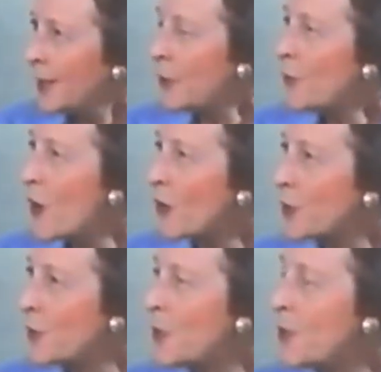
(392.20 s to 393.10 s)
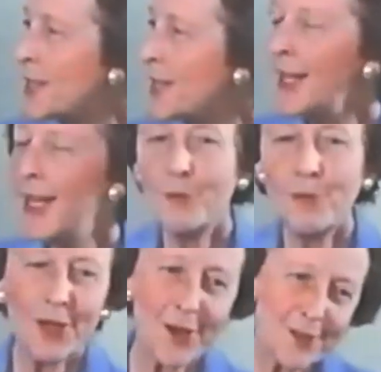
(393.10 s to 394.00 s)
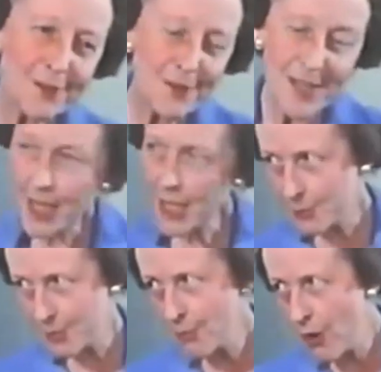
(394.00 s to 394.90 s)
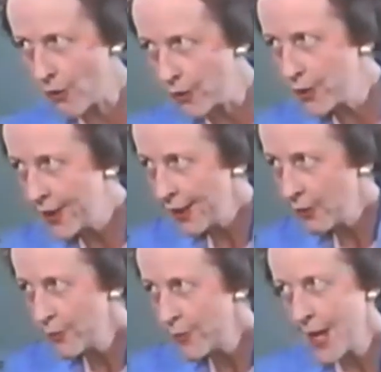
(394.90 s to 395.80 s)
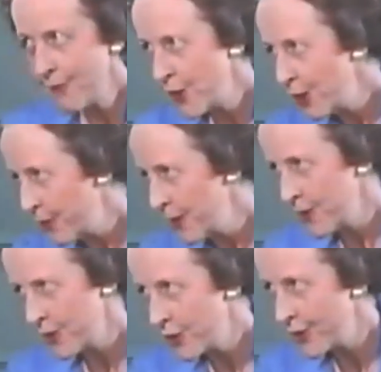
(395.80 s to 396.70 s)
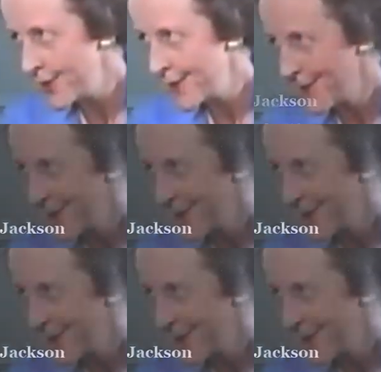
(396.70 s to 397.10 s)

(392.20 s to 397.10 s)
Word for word: of a moral community because we tend to be moral when we have no further choice.